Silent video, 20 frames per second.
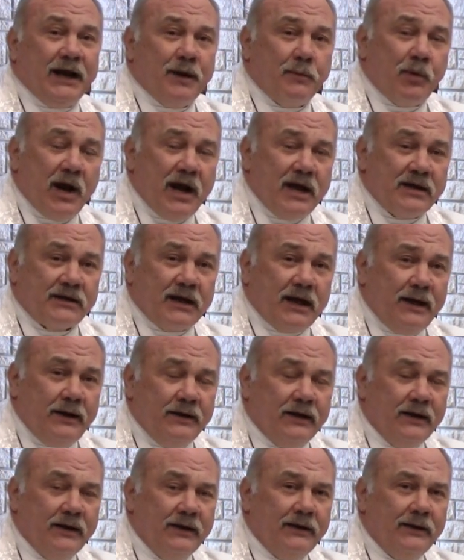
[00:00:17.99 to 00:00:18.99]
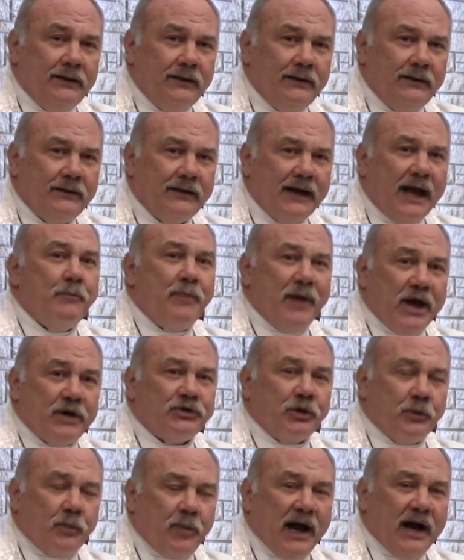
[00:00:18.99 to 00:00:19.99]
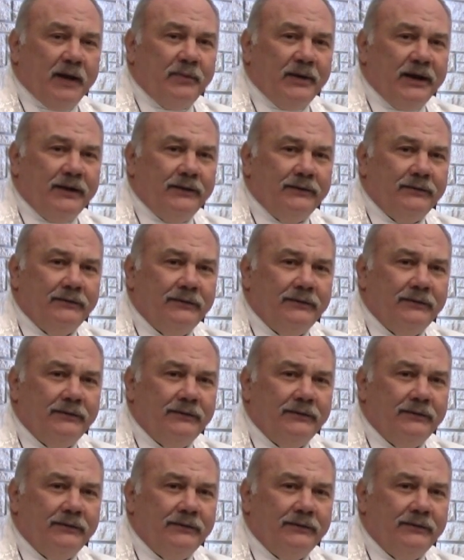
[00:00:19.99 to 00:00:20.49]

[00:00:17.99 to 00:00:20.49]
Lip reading: Nebraska. I'm Pastor Poppe.